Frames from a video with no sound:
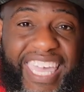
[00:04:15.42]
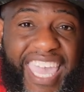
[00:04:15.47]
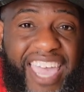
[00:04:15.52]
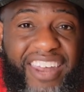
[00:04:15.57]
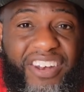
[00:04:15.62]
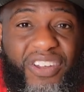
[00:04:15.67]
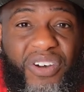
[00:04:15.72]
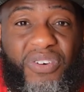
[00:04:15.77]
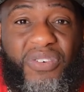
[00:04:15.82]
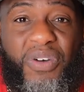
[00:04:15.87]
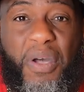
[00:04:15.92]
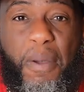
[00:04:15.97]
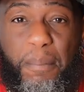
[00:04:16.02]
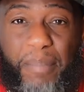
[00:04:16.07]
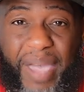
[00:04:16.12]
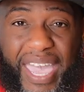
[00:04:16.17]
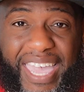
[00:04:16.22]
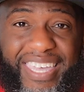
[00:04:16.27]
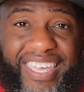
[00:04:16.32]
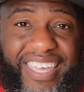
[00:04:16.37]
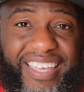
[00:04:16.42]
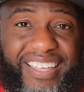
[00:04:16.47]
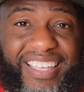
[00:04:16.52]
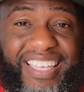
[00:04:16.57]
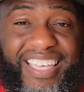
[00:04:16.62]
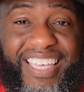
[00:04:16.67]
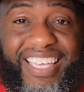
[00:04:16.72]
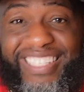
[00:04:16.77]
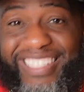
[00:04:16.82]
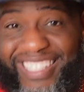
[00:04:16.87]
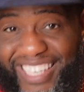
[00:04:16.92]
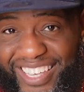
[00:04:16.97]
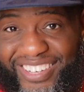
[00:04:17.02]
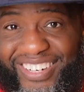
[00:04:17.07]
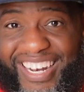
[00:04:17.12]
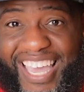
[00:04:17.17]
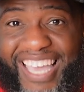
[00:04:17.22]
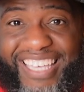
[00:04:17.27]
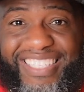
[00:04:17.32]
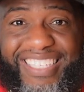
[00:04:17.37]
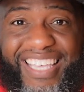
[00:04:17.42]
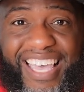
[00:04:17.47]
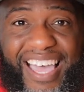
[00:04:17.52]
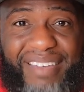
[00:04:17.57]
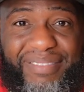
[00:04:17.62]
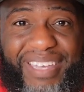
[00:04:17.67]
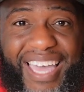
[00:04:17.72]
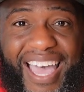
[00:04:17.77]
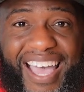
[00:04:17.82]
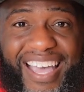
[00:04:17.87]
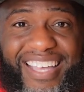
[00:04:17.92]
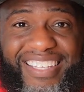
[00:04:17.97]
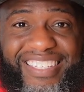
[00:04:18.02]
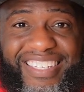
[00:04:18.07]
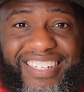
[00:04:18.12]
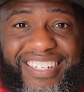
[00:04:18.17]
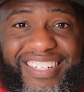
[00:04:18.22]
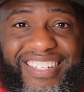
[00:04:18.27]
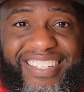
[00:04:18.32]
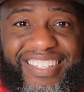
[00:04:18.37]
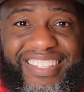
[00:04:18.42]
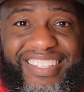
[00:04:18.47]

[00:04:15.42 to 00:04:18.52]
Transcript: candle making. See you next time, guys.